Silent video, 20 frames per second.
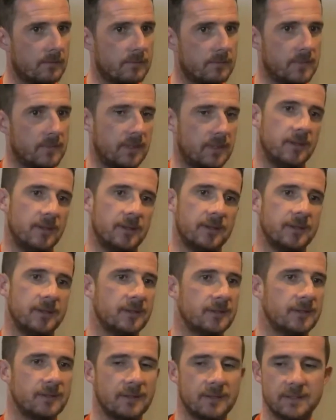I mean,
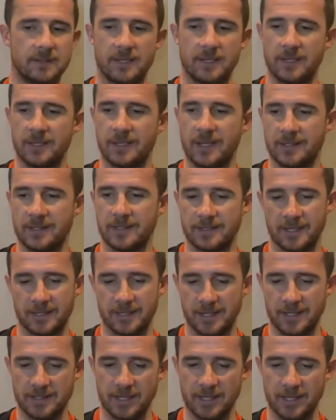listen, I think that's a
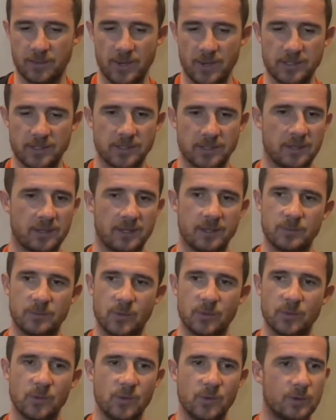crazy question. I think we
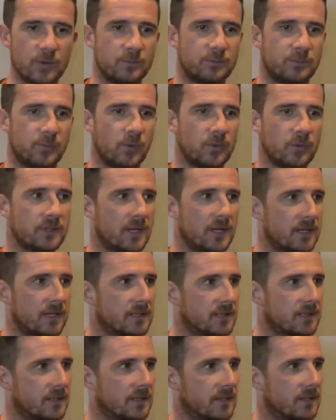all know how important it
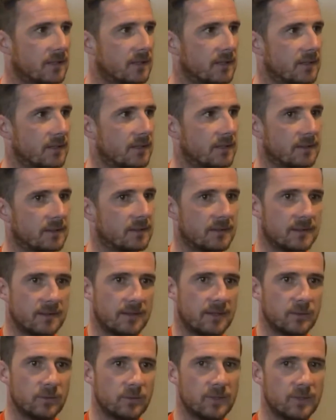is.
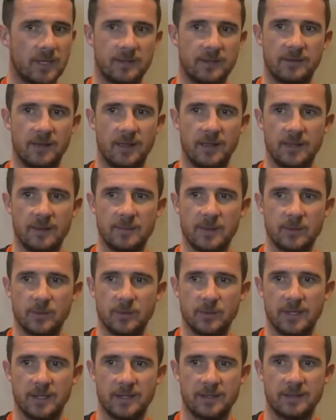I don't need to tell him, I
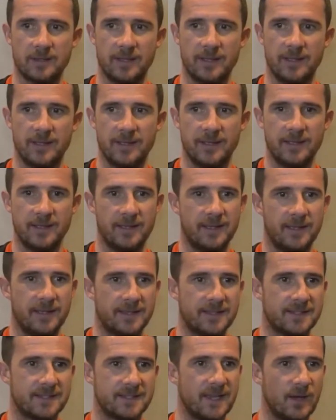don't need to
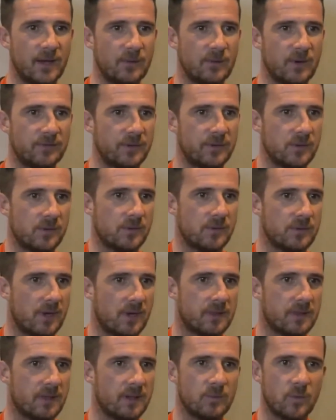say how I feel.
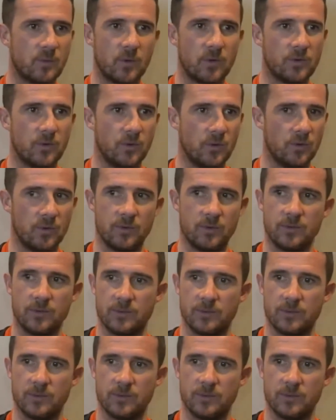I think we all know,